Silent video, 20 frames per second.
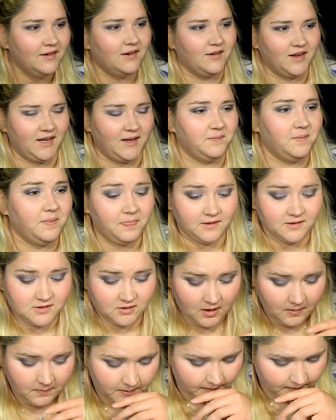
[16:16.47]
Okay, so
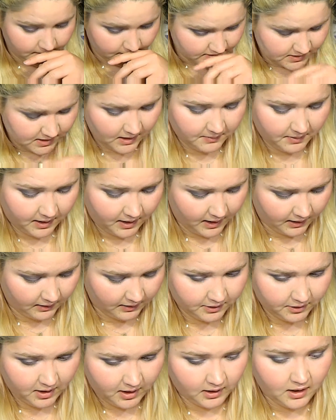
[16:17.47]
now I'm gonna use a
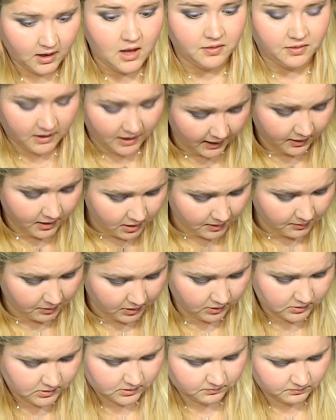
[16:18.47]
highlighter, and the highlighter I'm gonna
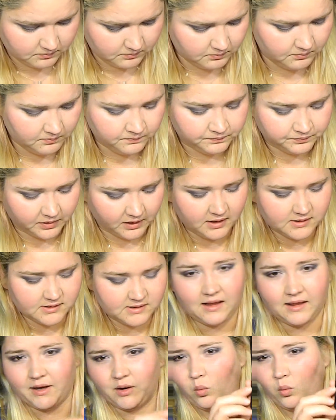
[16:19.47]
use is that like